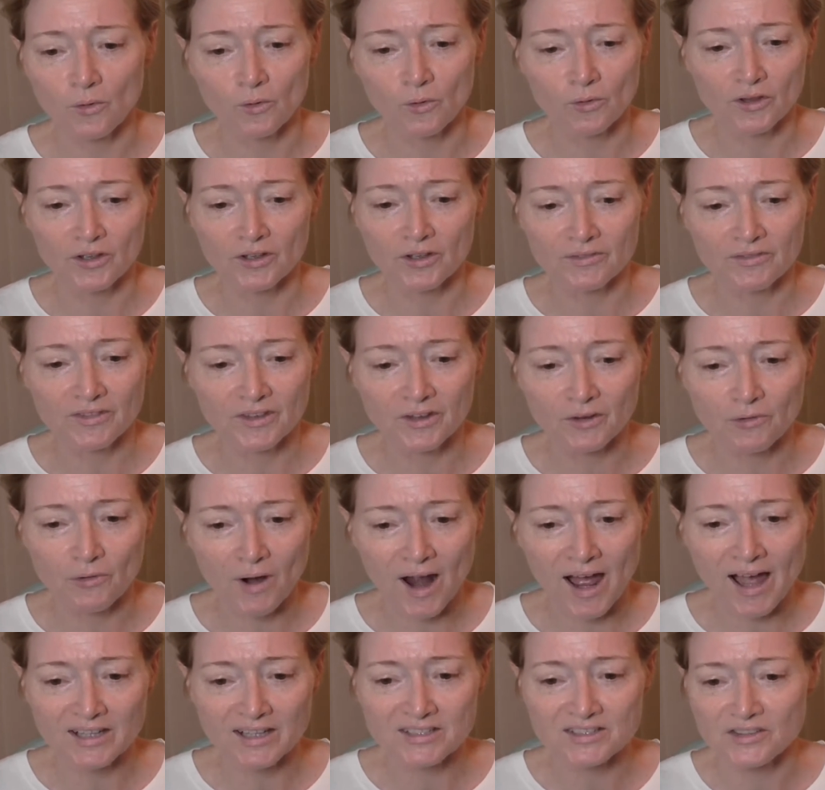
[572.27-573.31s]
or the
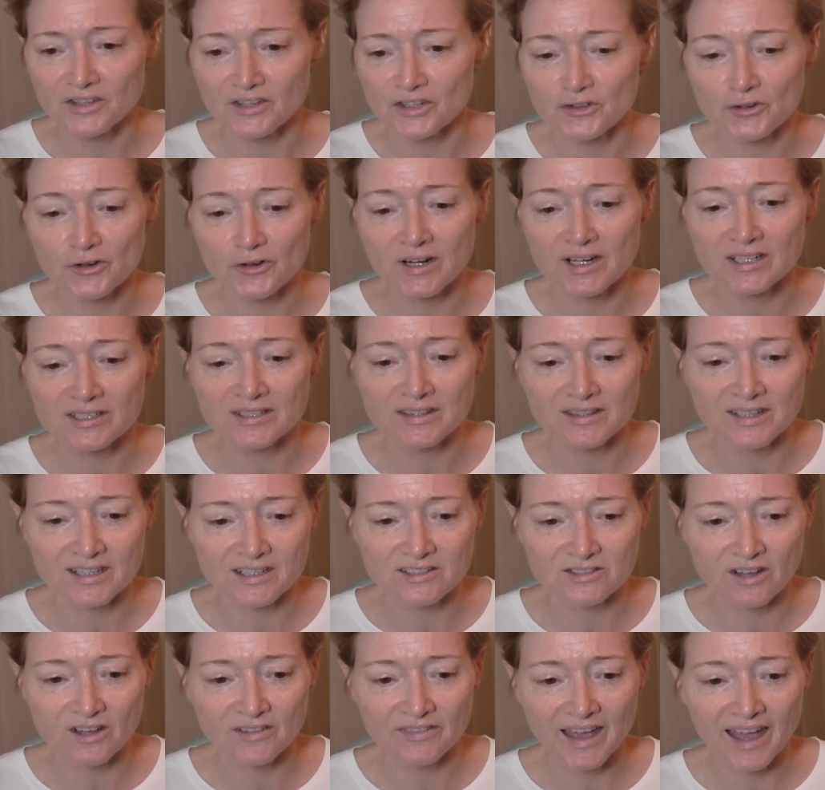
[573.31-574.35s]
grass and the trees and
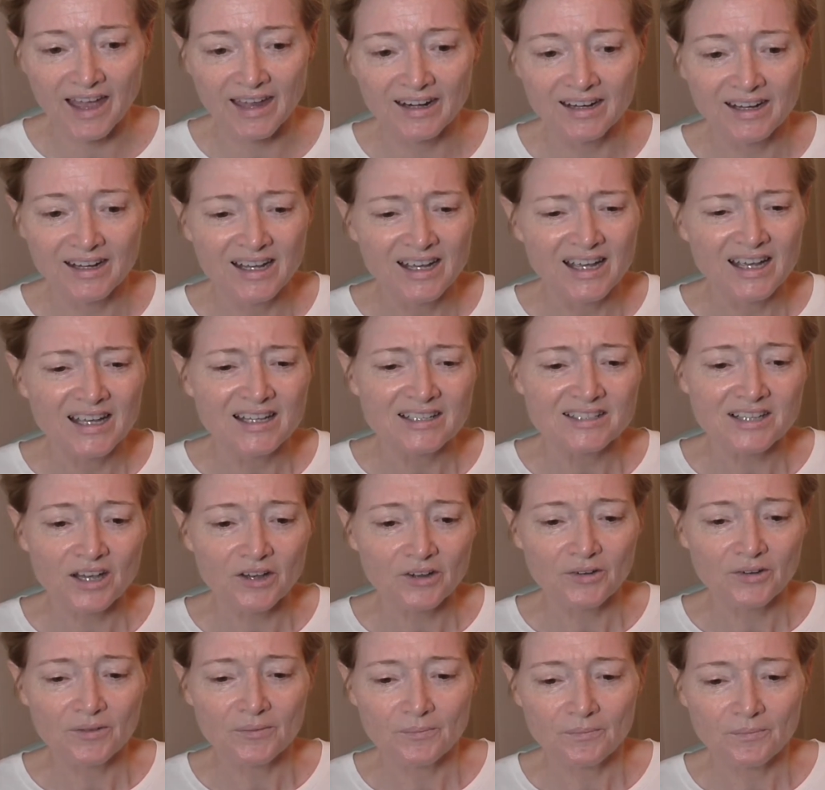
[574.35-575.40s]
things like that.
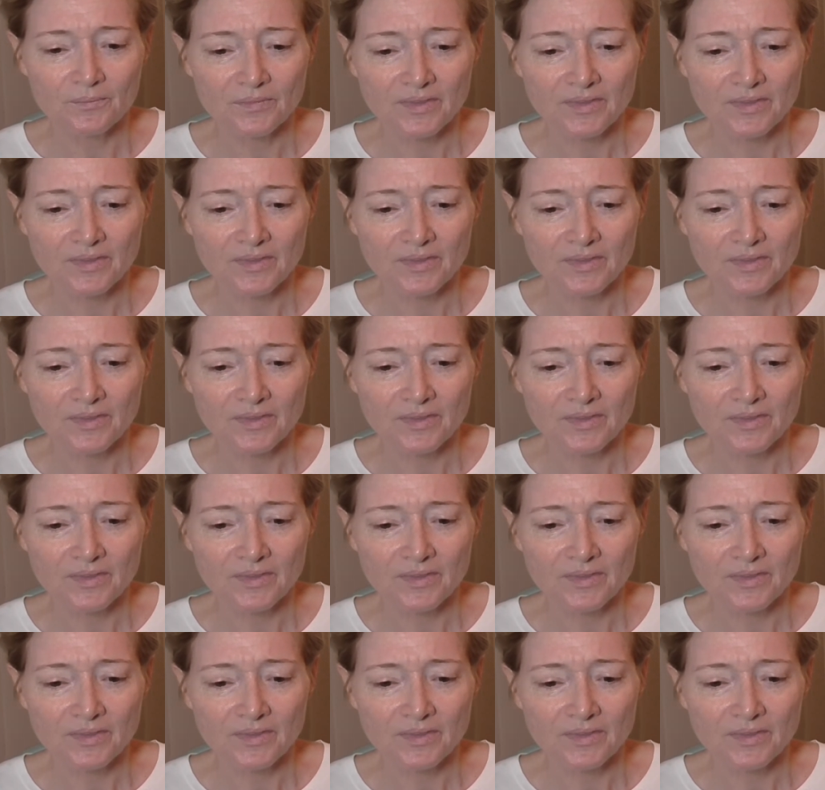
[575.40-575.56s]
So